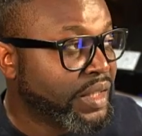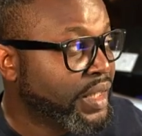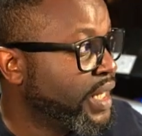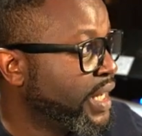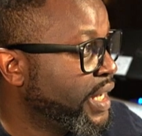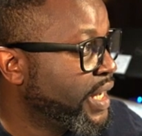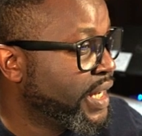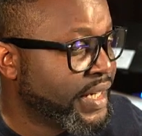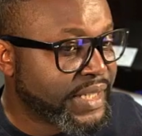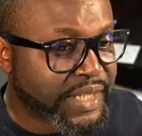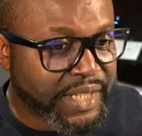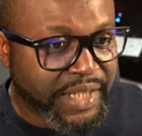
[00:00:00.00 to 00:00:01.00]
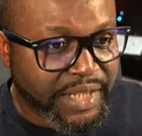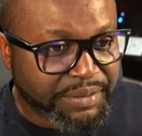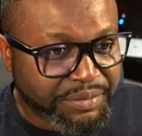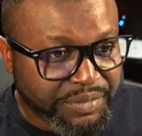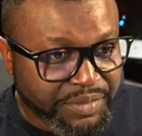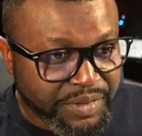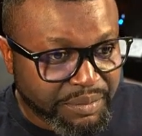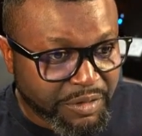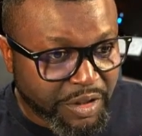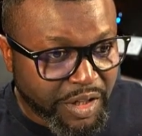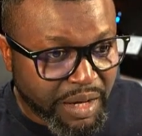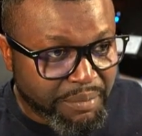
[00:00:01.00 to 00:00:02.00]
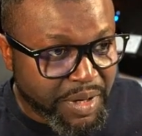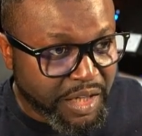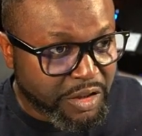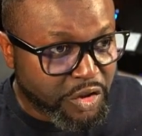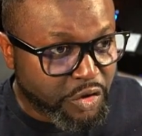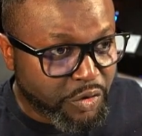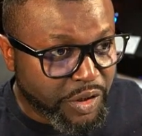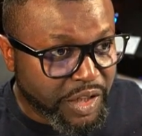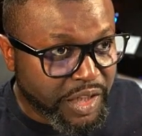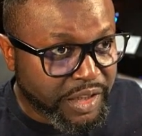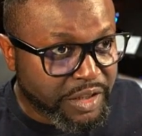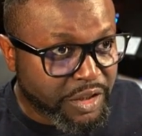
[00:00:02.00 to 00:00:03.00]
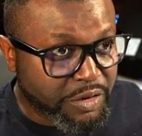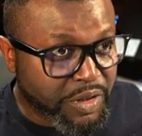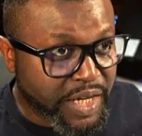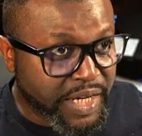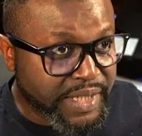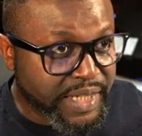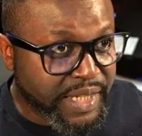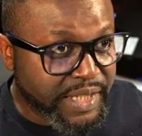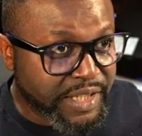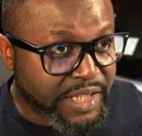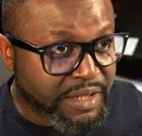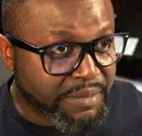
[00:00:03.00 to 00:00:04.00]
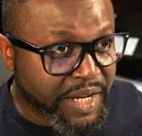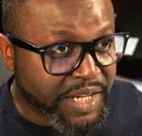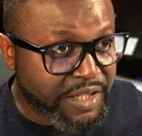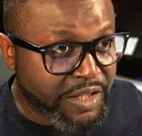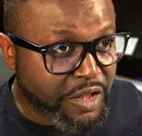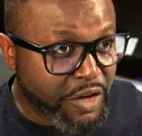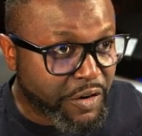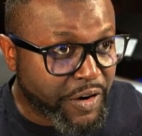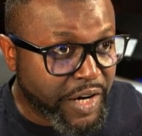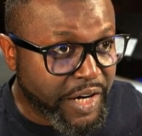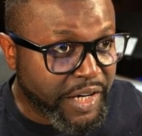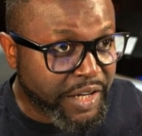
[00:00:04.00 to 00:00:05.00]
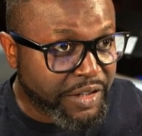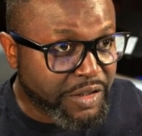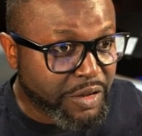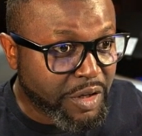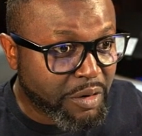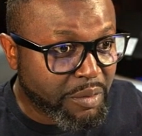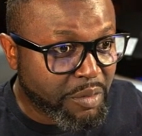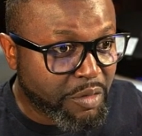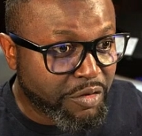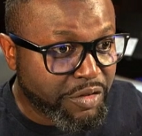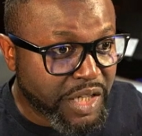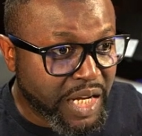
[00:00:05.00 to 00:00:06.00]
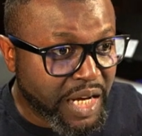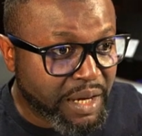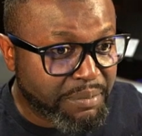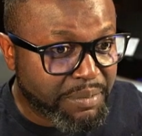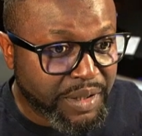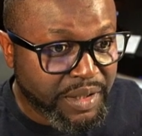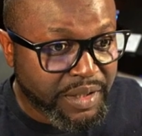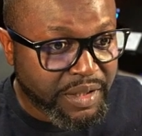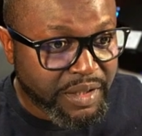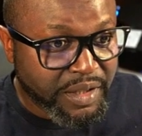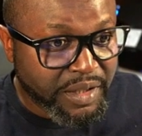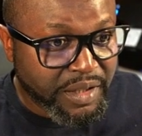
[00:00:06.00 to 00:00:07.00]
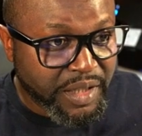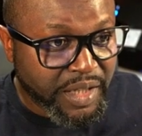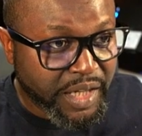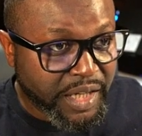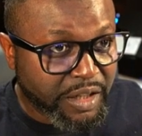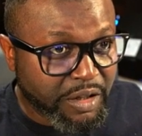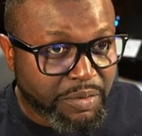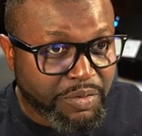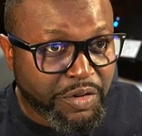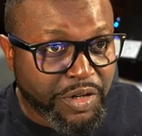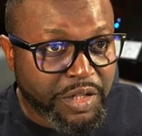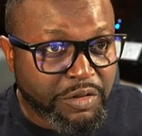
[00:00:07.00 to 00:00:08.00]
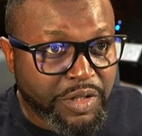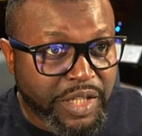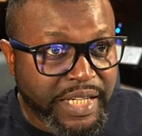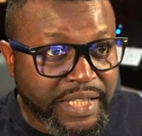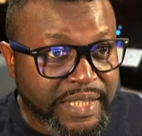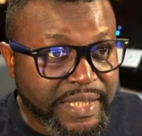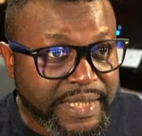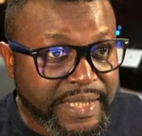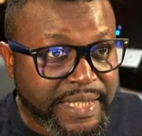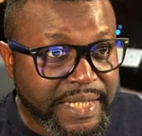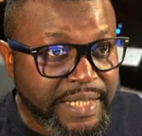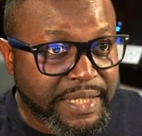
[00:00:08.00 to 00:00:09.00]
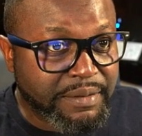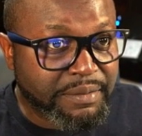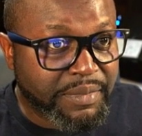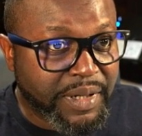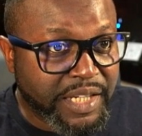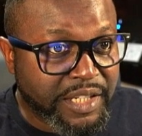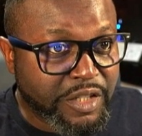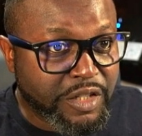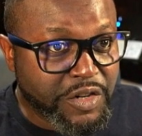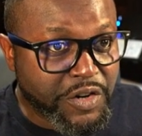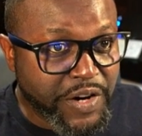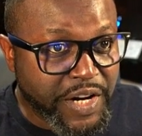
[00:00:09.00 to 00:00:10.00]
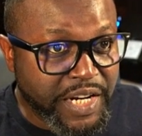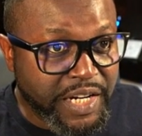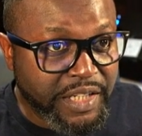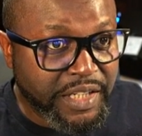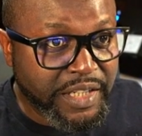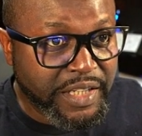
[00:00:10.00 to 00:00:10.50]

and I'm gonna make sure that you guys can see my screen here. So I'll move it up, and hopefully you can see my screen.